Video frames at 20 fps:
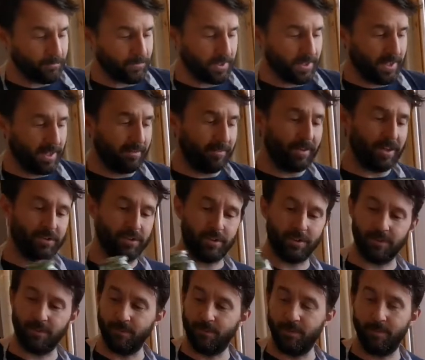And here I've actually got
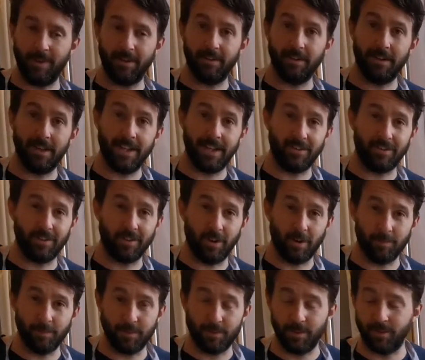some fermented leek
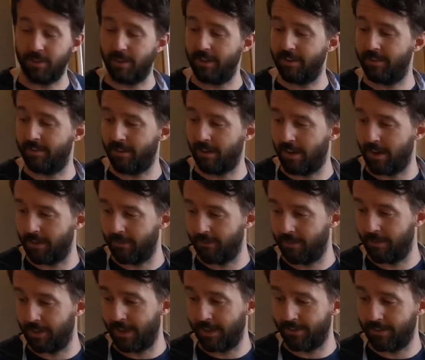tops, which I started a
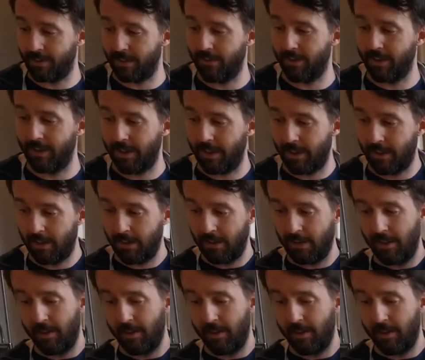few days ago, and they're